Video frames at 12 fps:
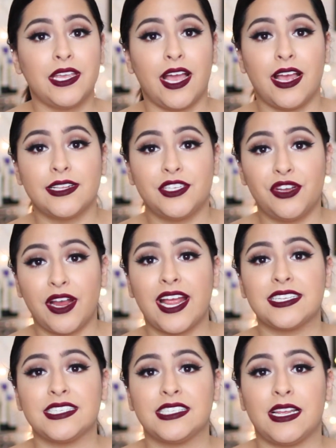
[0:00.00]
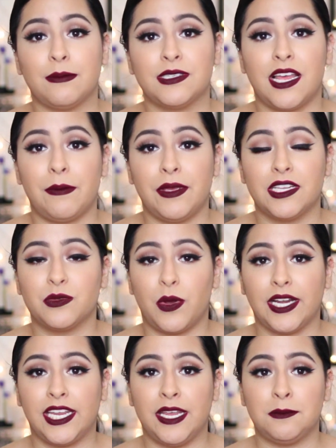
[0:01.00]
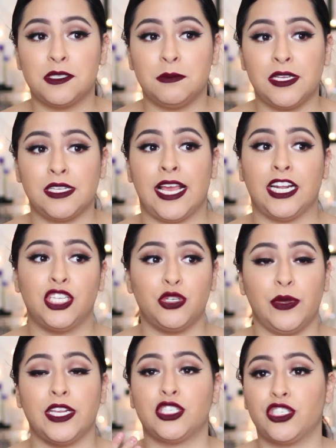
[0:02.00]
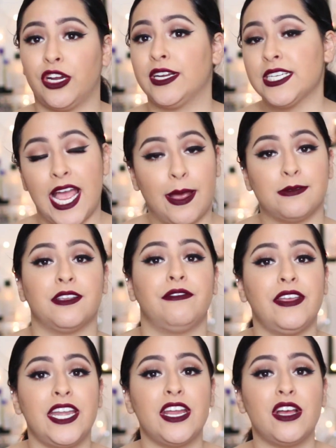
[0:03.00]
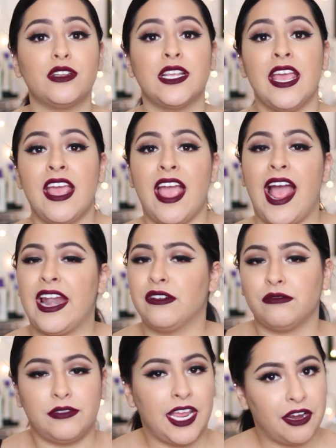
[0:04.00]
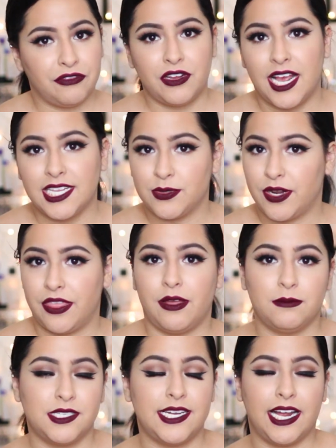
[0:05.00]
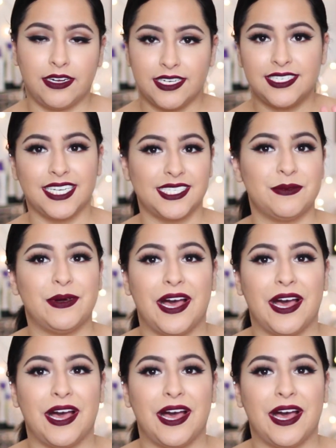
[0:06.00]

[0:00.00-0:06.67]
because your guys' thumbs up is what keeps me like doing Doing certain types of videos. I don't care if you guys want to thumbs it down. It doesn't